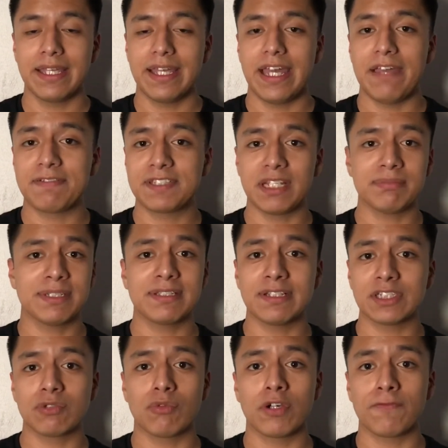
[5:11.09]
If something
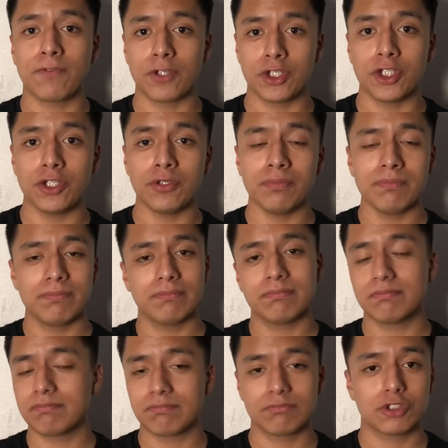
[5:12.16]
doesn't work for you,
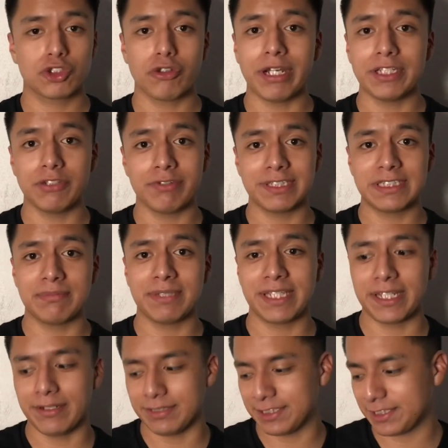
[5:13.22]
try doing something
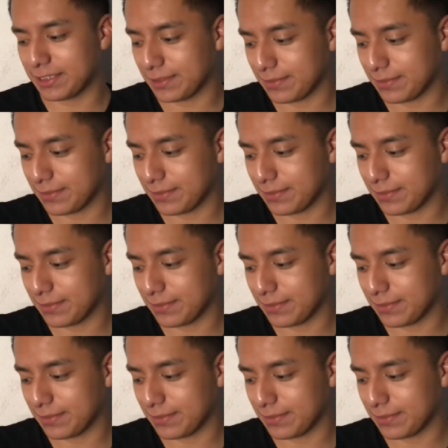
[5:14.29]
else.